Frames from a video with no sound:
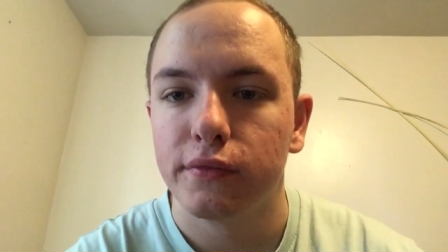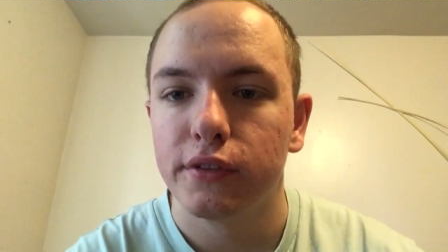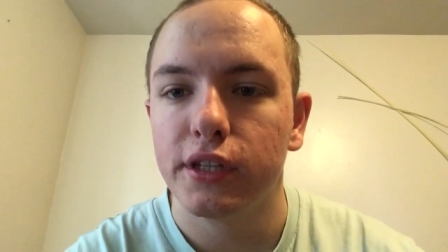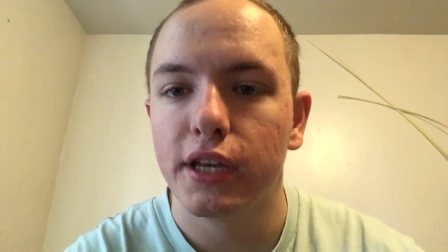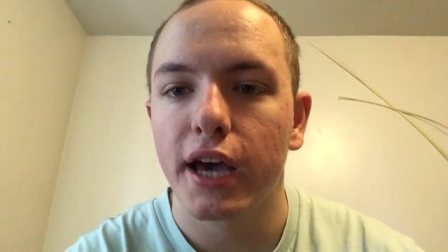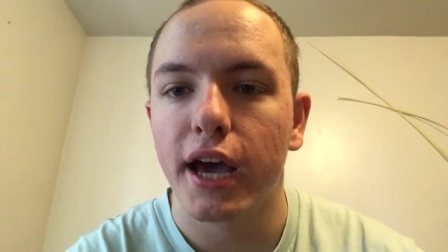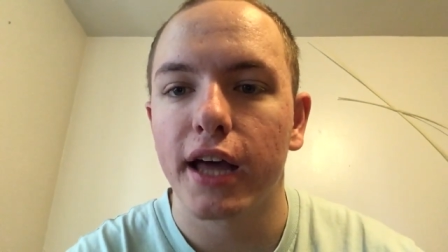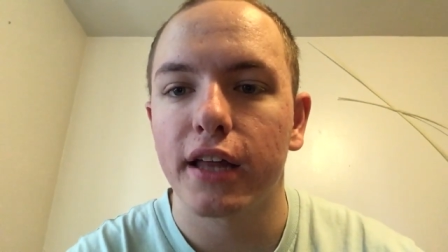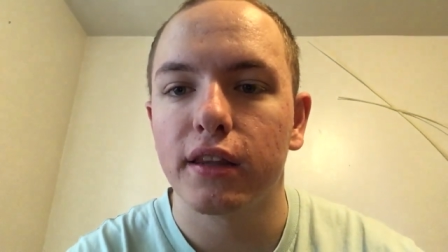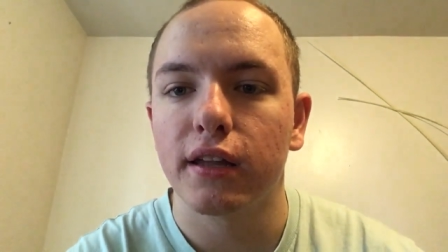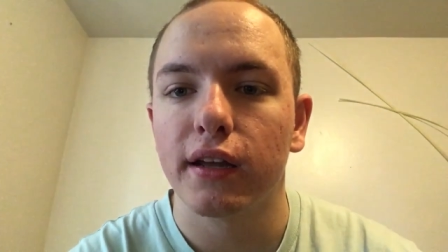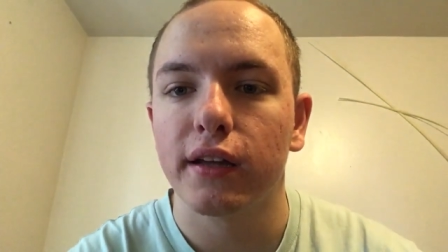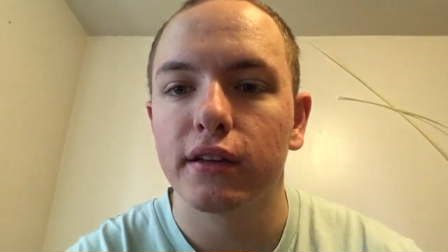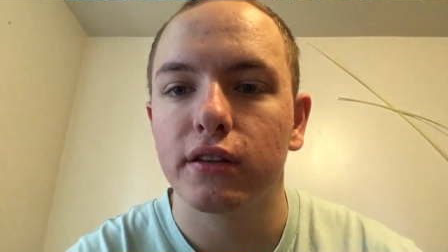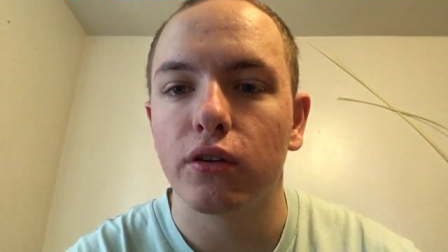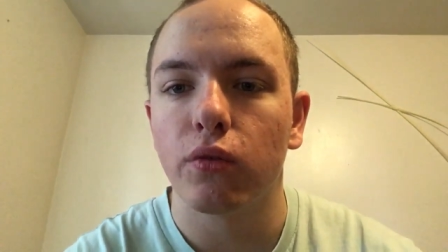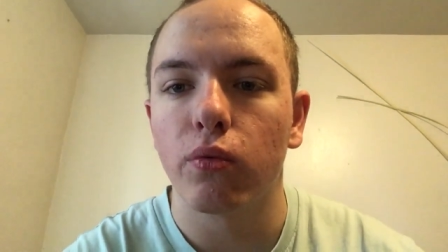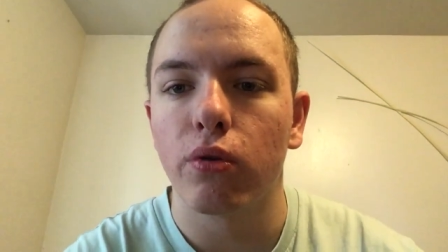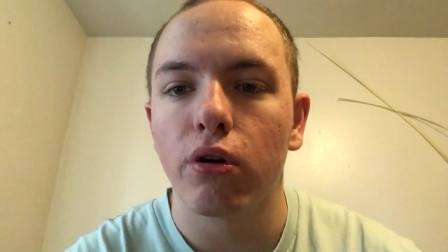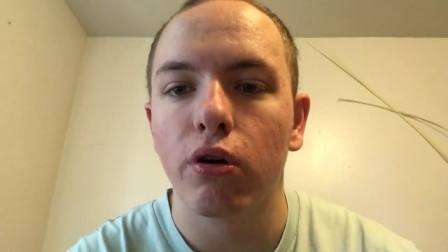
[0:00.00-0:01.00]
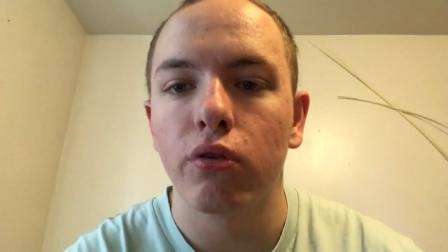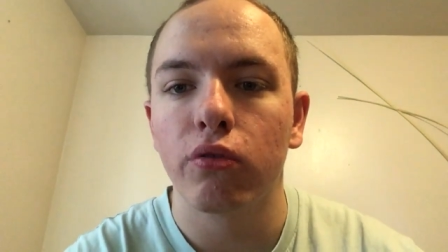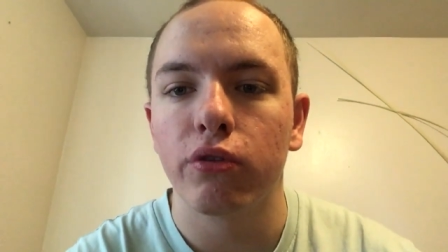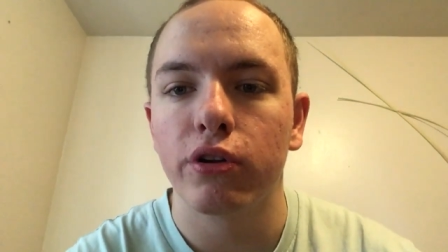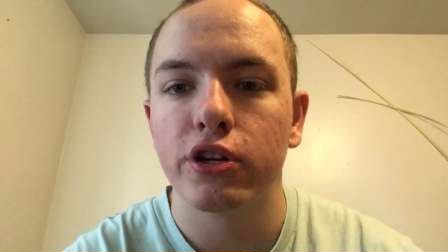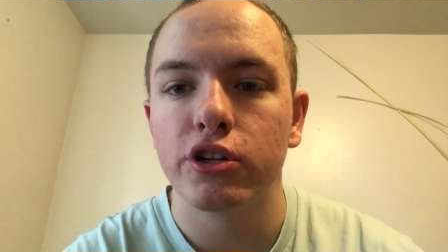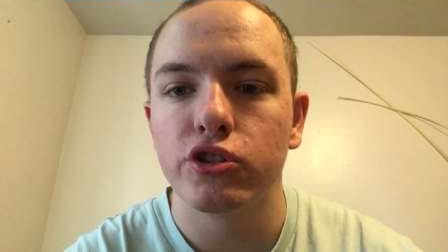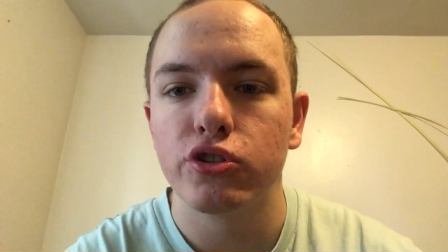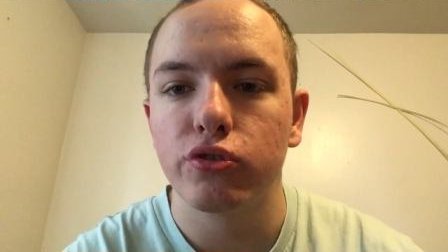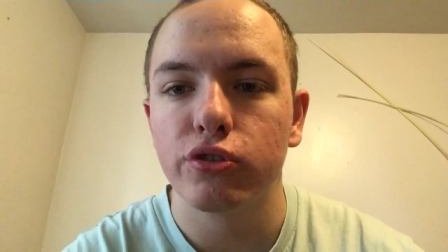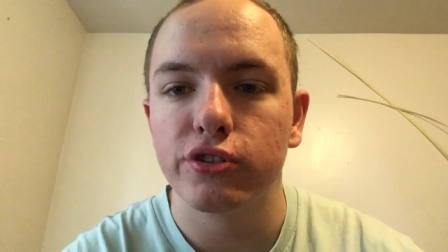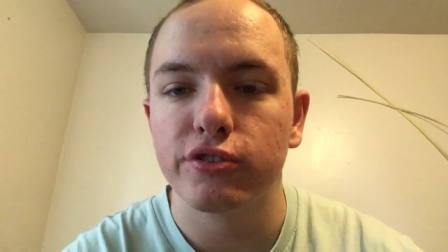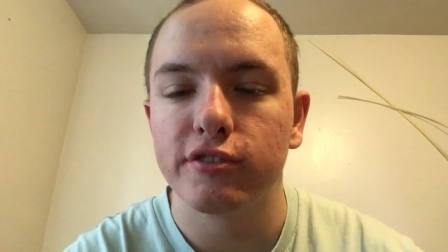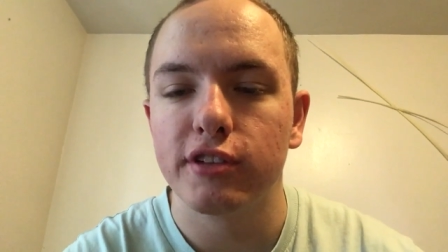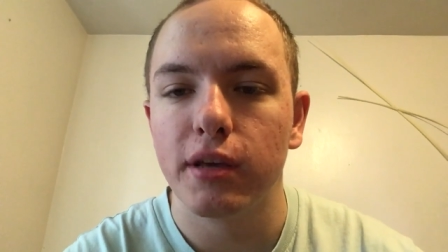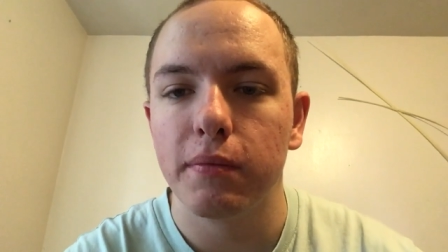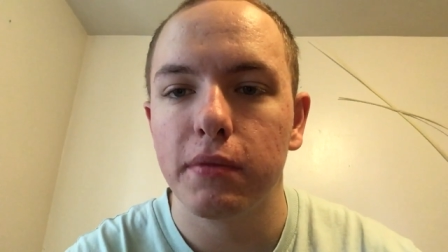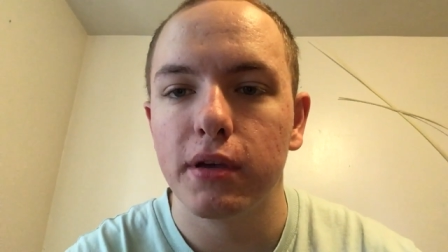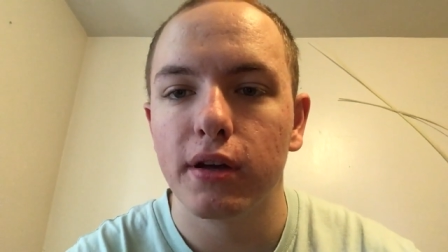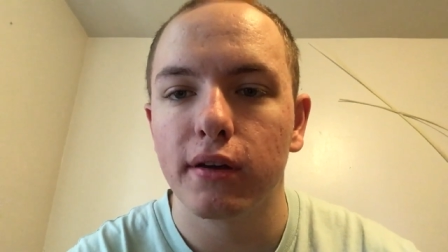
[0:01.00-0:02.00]
yeah, I think the world would enjoy
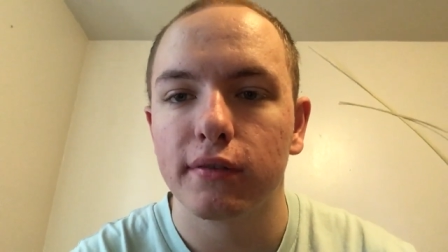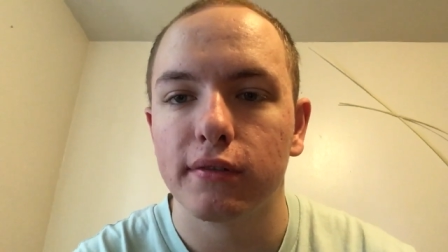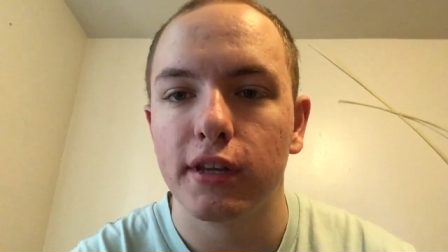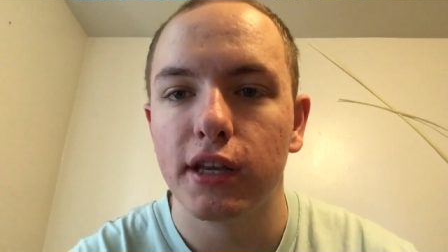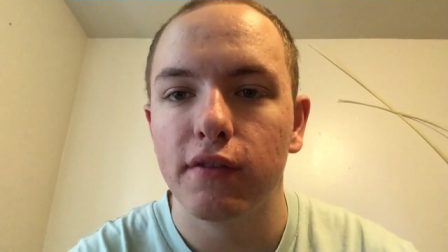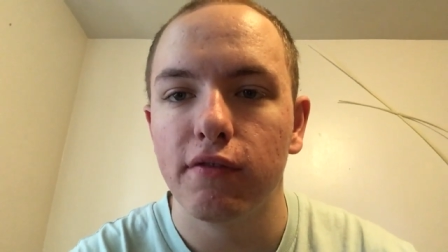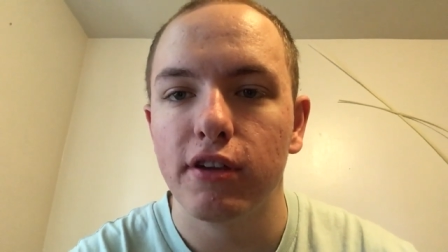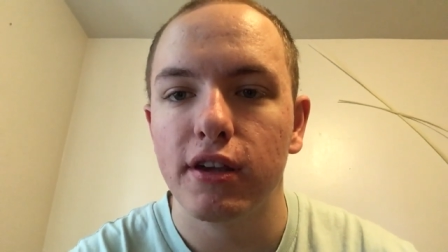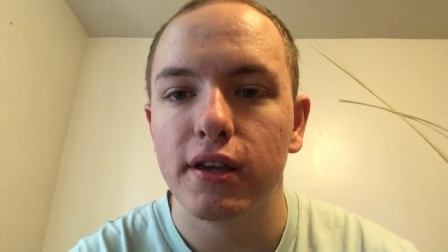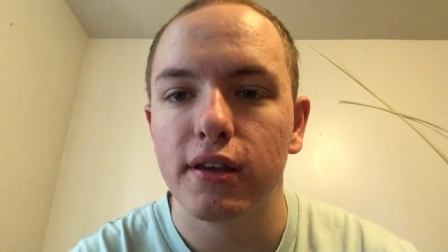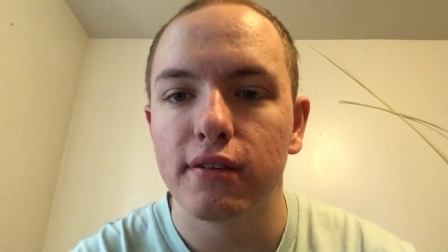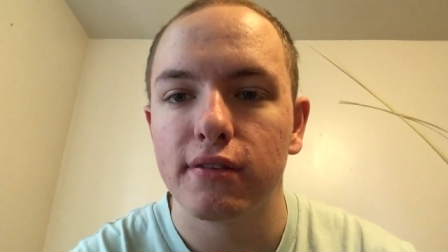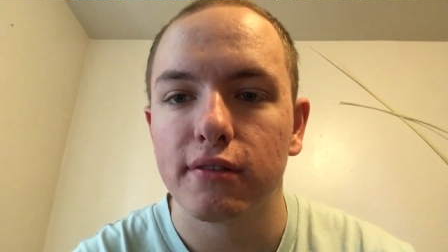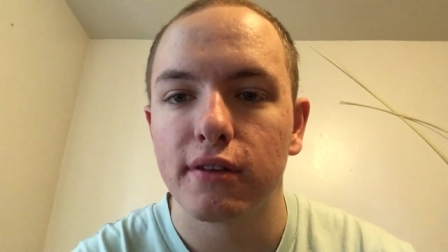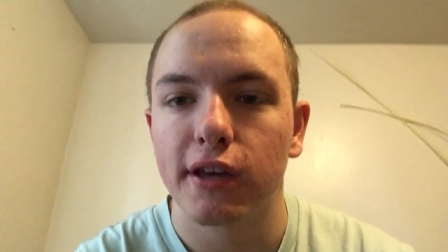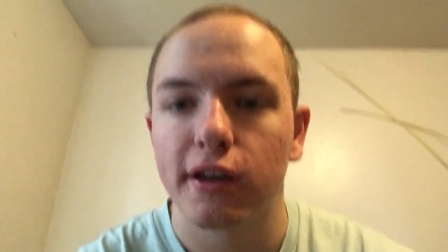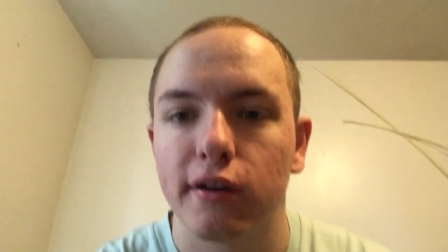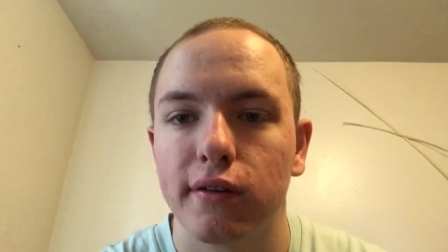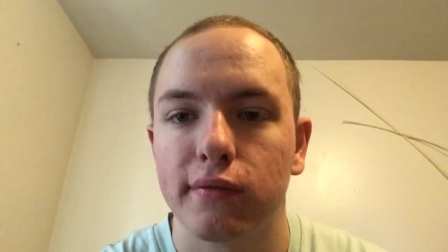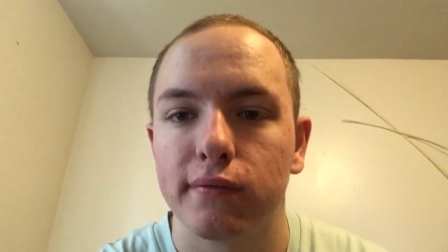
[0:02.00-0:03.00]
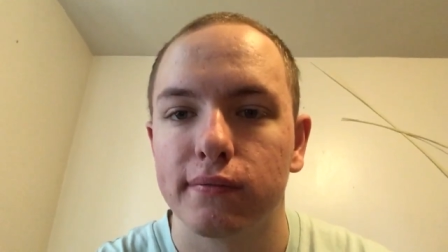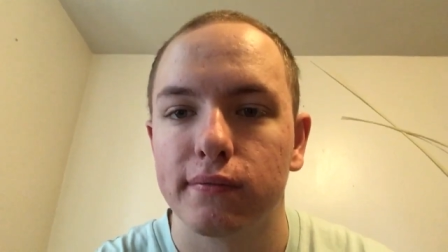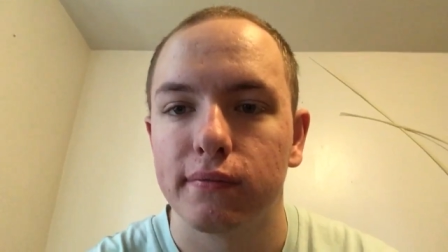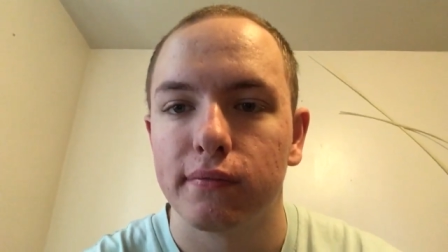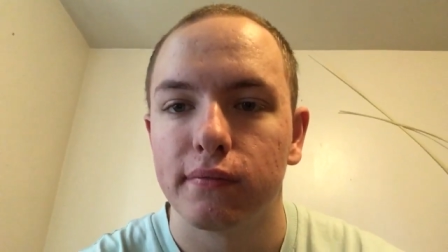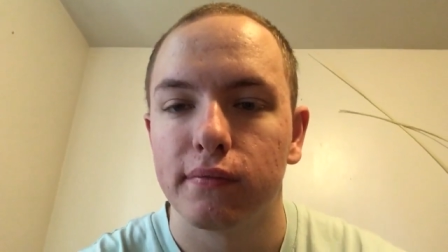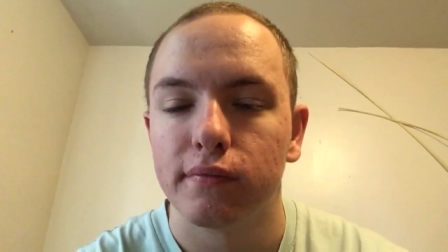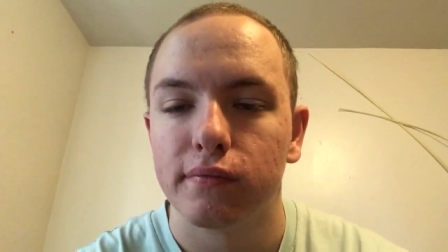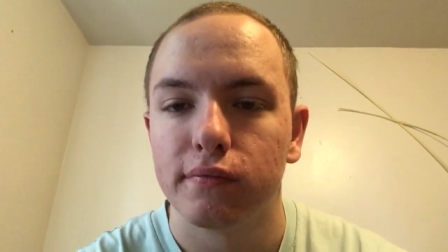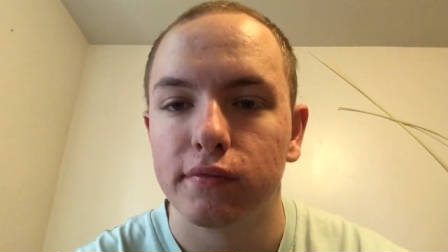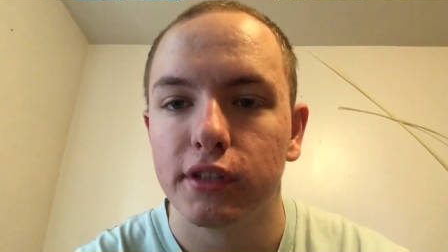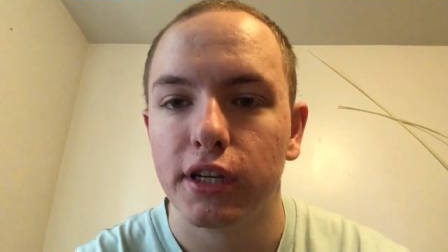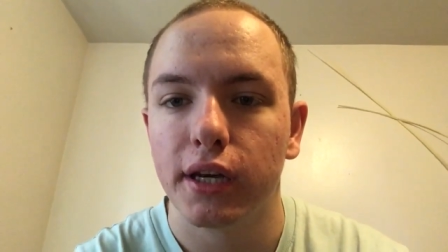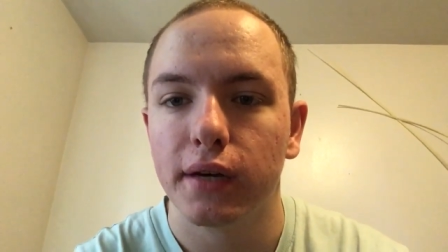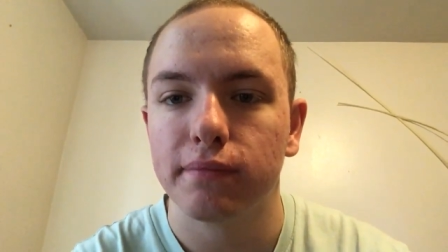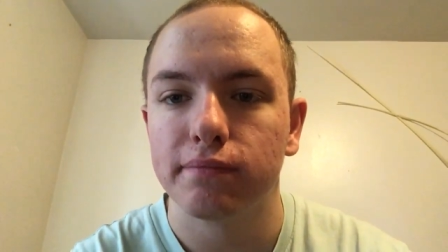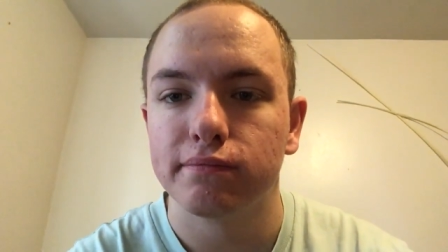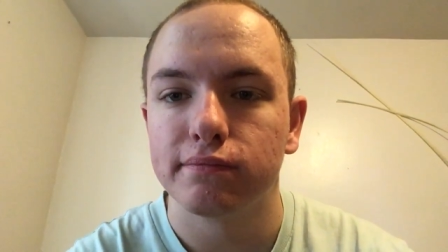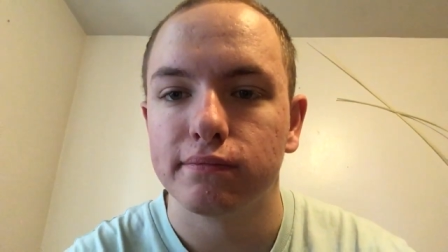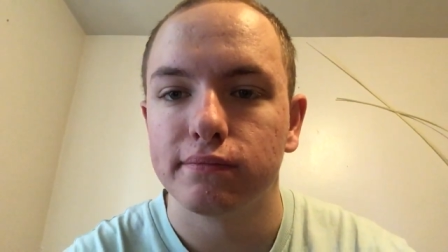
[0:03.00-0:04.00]
seeing me on TV, so,
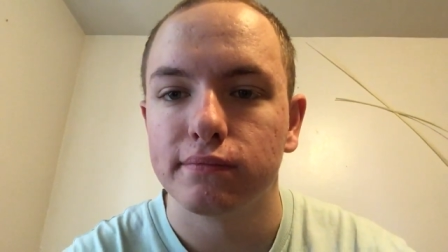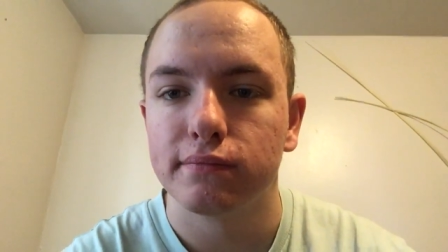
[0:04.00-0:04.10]
yep.